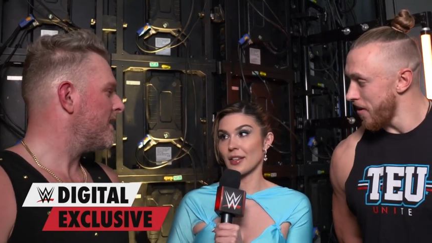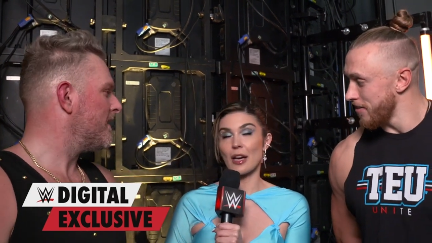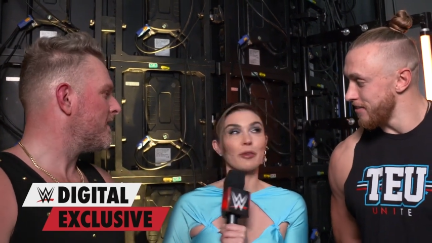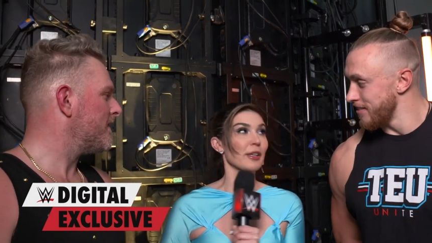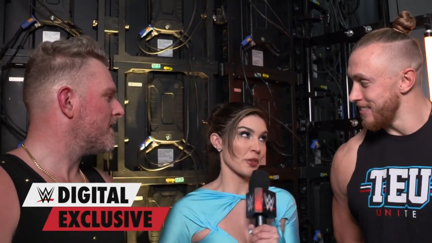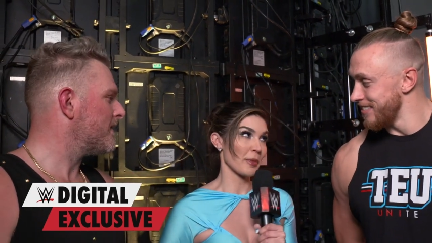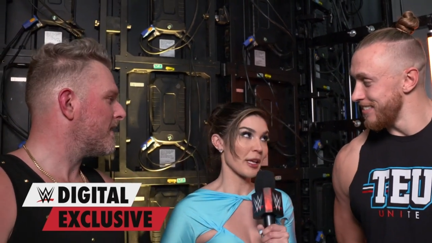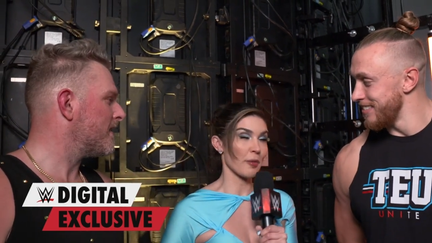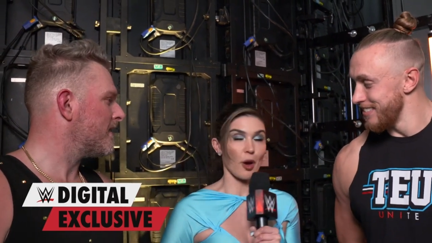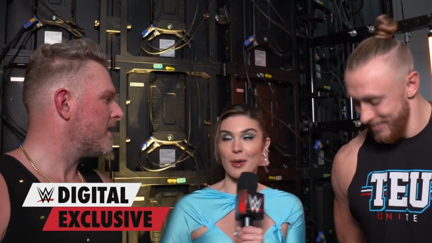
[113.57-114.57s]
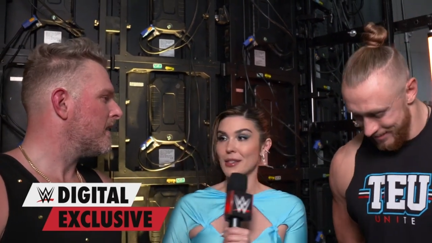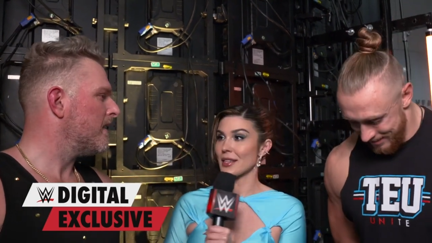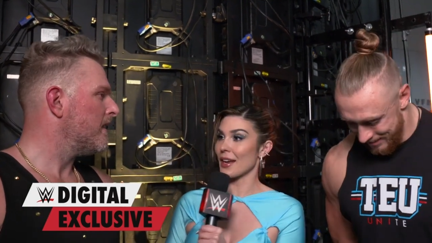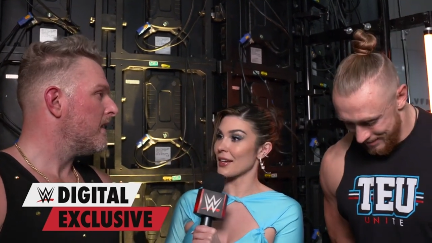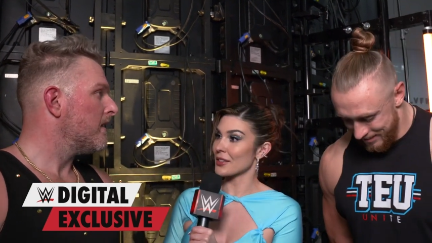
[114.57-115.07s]
Speaker 1: that WrestleMania
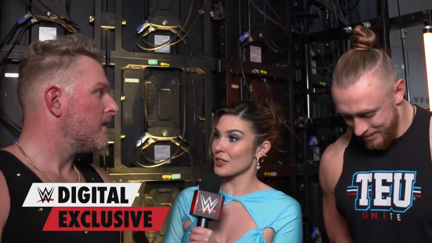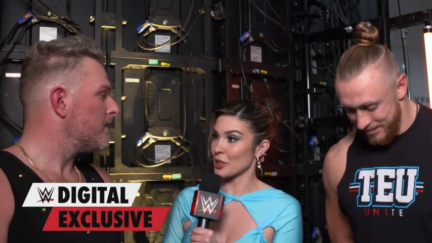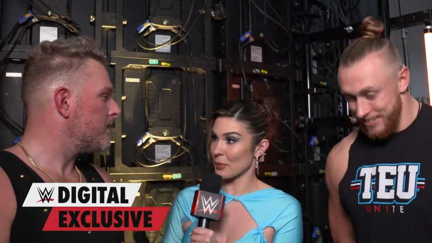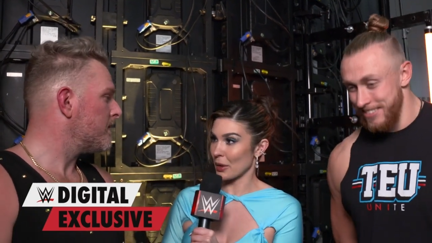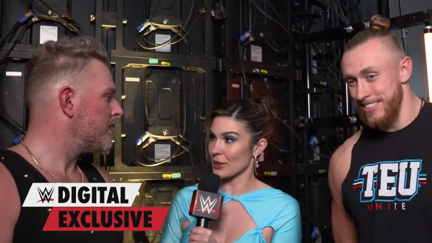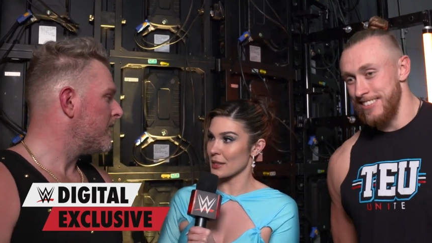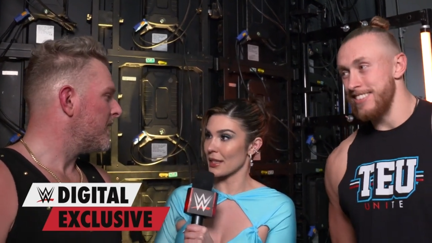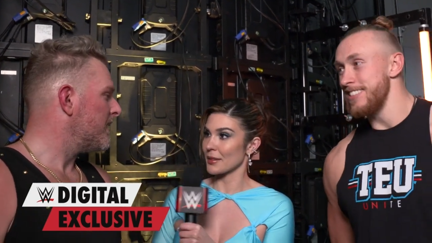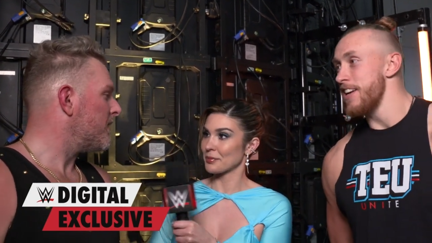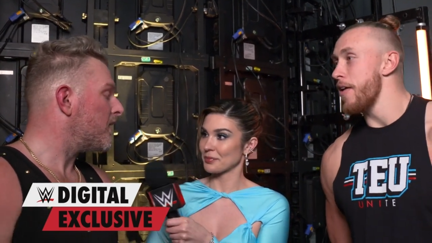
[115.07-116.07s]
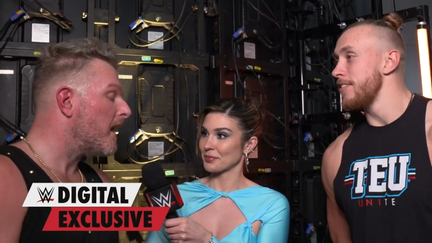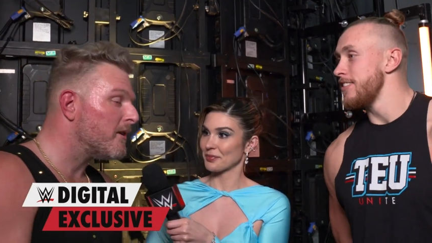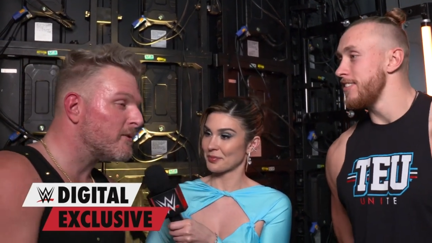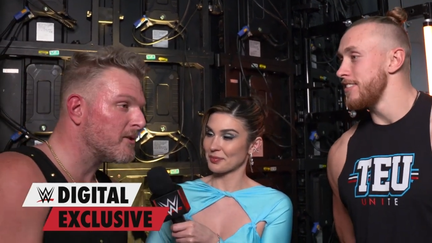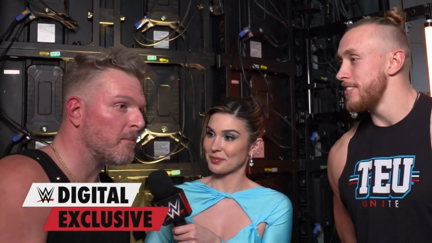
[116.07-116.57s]
moment and your big win tonight.
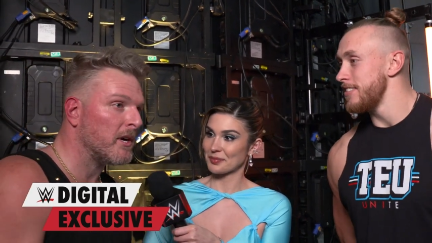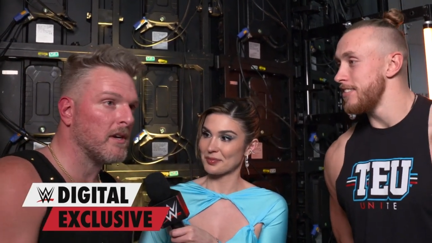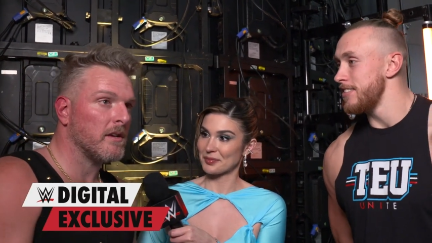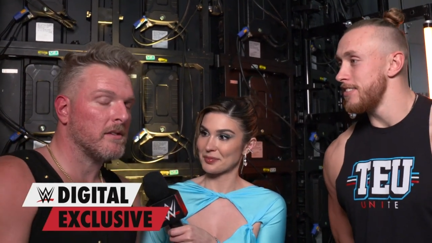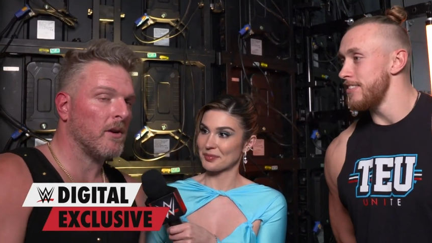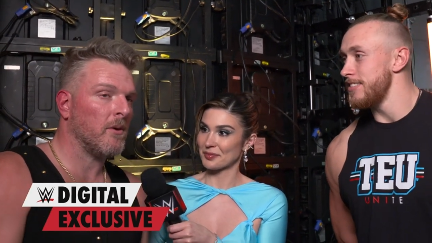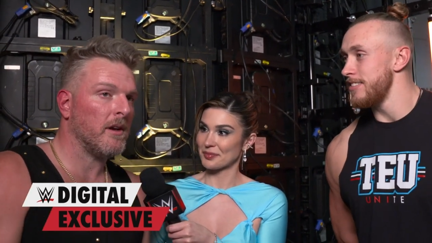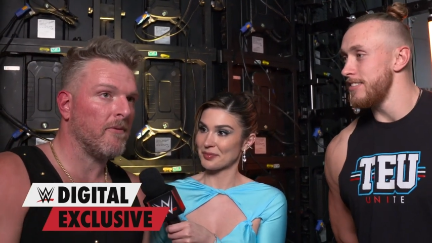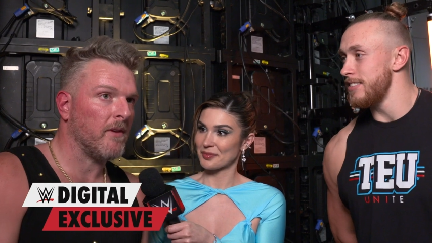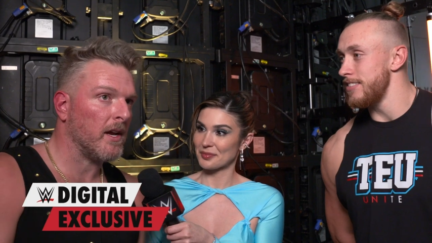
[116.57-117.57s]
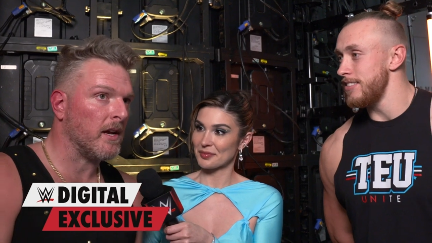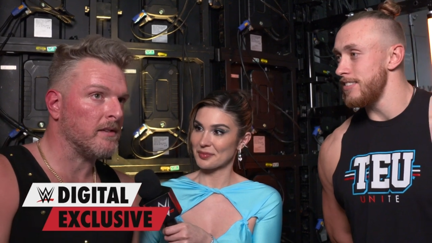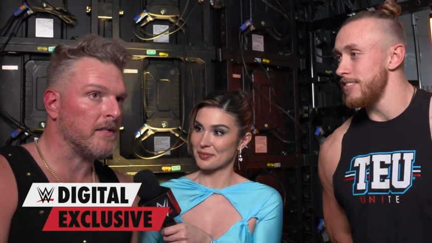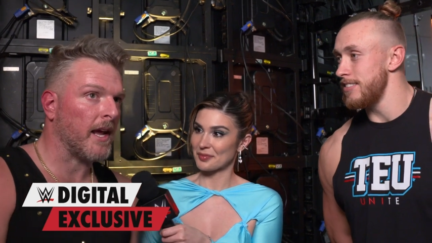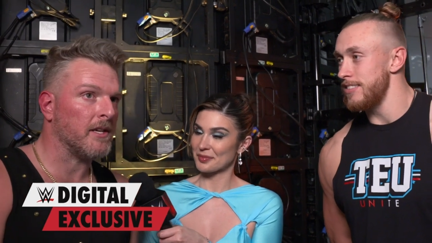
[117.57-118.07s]
Speaker 2: Thank you so much. Still undefeated
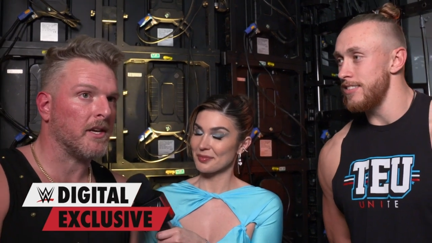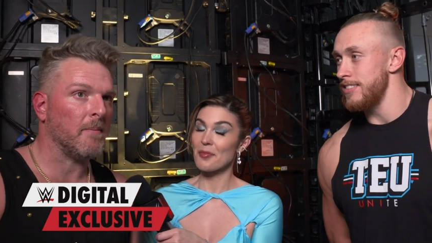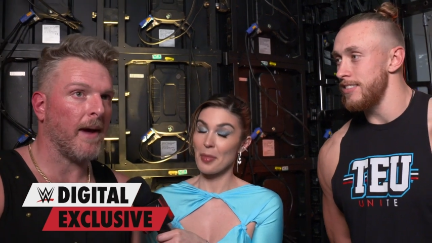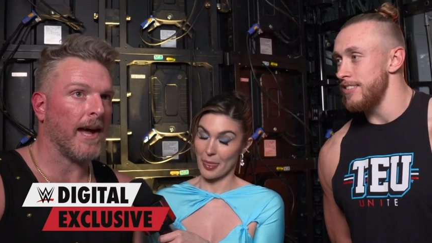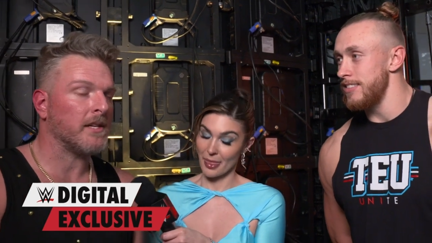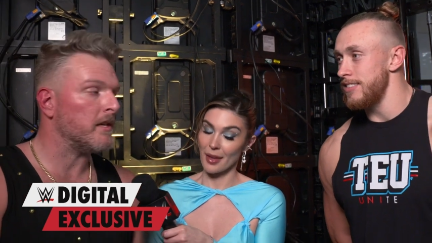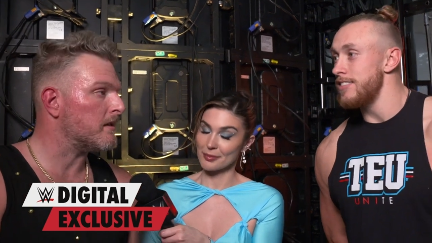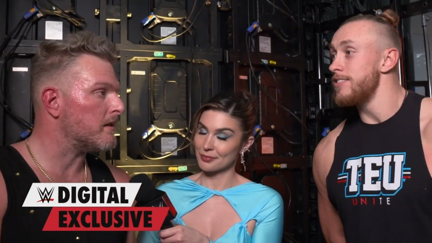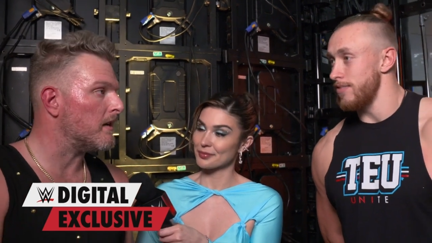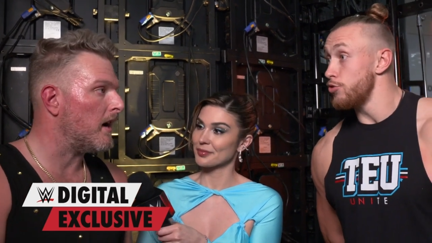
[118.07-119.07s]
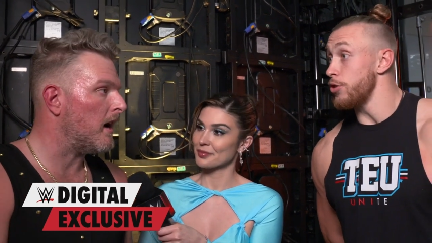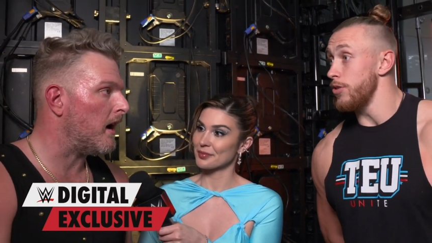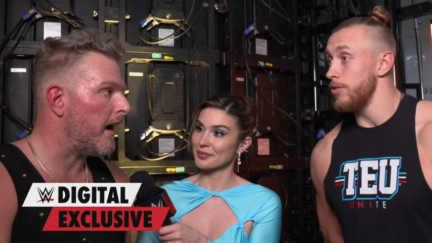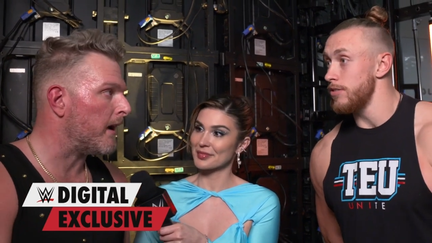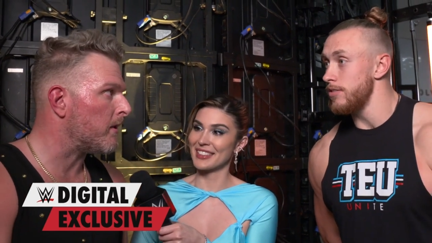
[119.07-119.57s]
in sanctioned matches
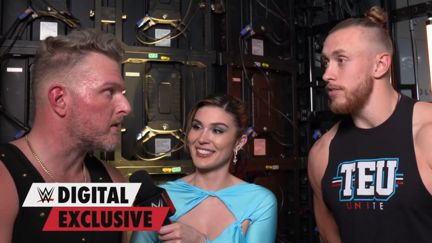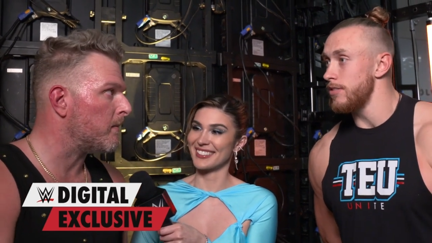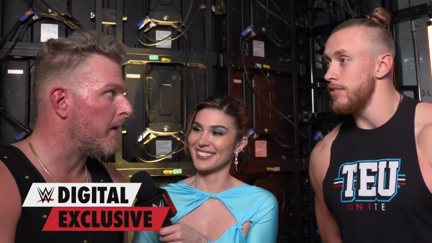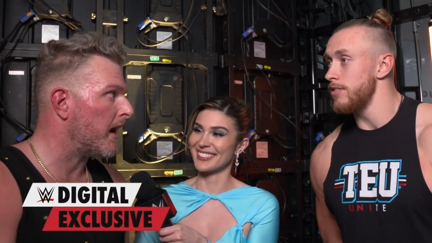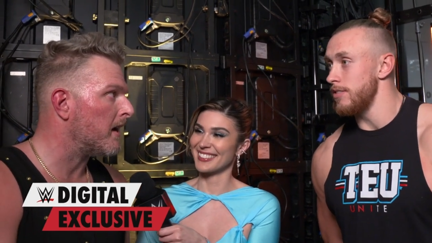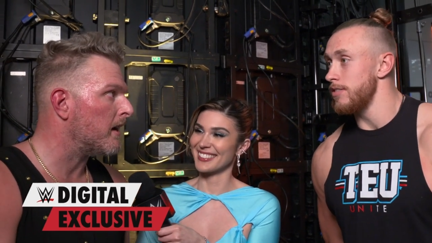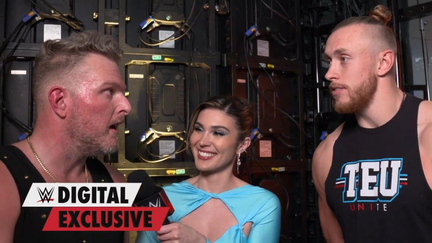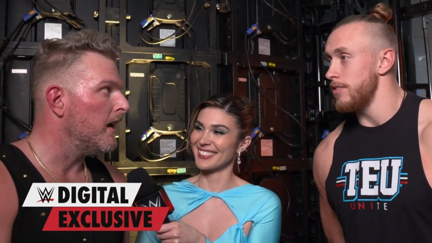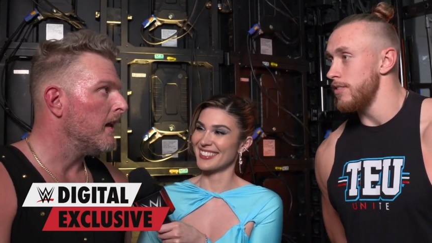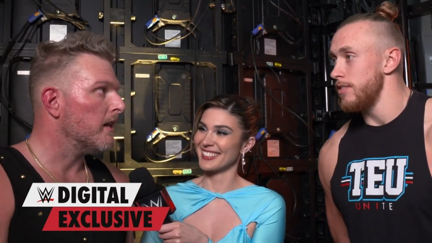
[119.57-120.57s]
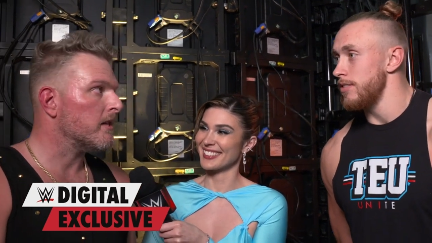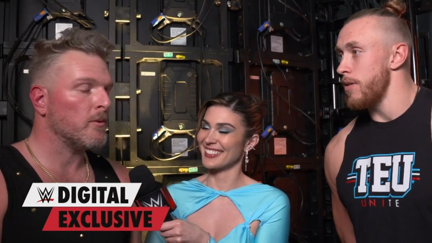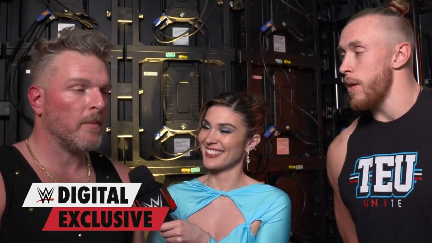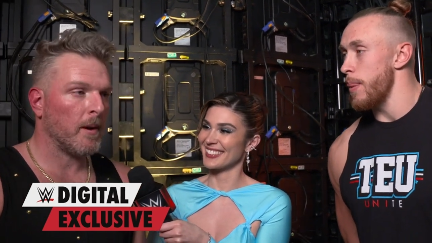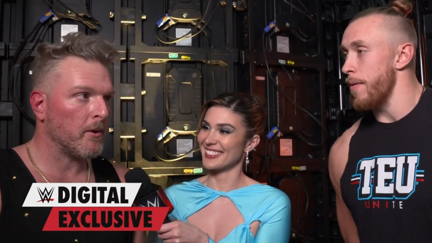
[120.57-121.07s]
uh, at WrestleMania.
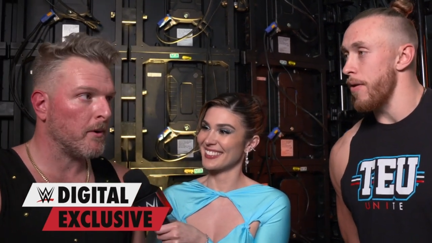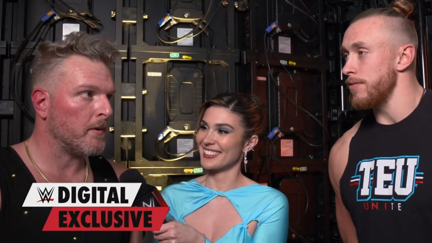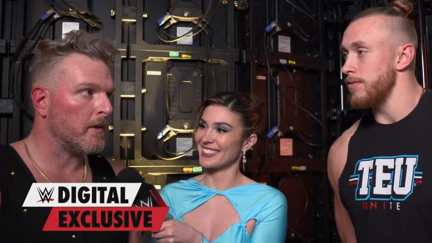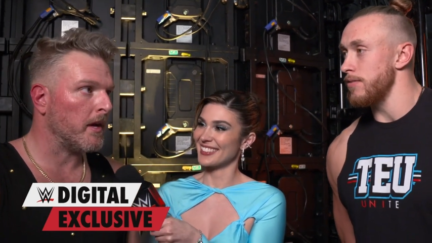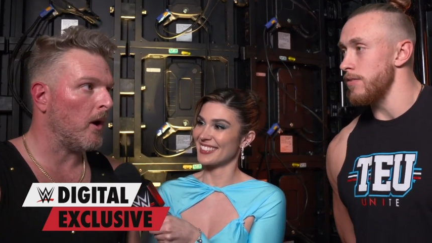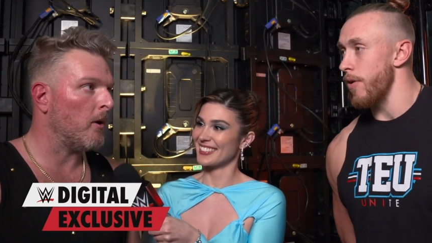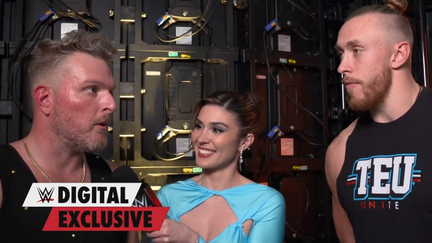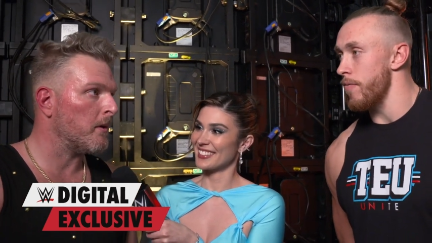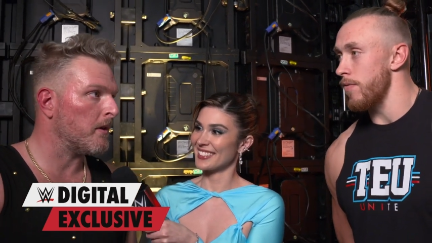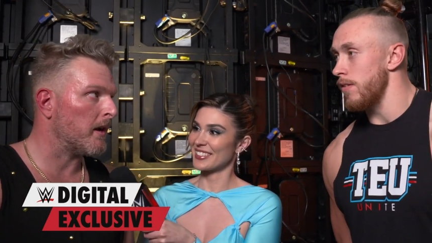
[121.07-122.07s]
Let's remember the owner of